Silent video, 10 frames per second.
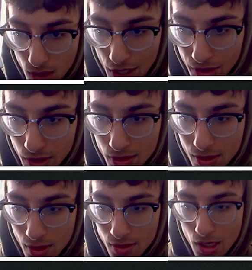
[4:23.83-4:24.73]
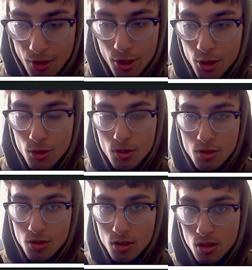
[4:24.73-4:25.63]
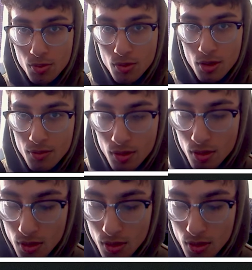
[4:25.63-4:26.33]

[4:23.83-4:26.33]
and these settings down here you can just keep whatever.